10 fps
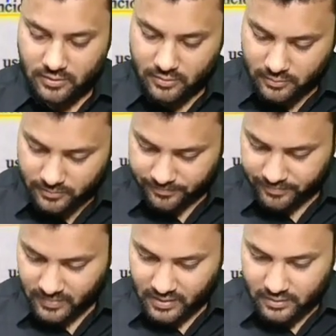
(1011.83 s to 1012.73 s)
So
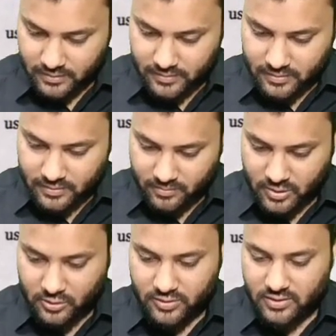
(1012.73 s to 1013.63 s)

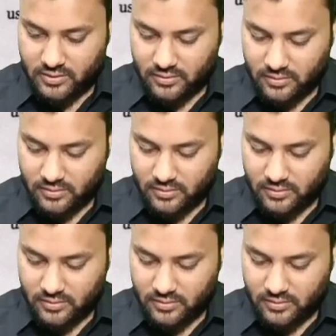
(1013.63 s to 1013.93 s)
because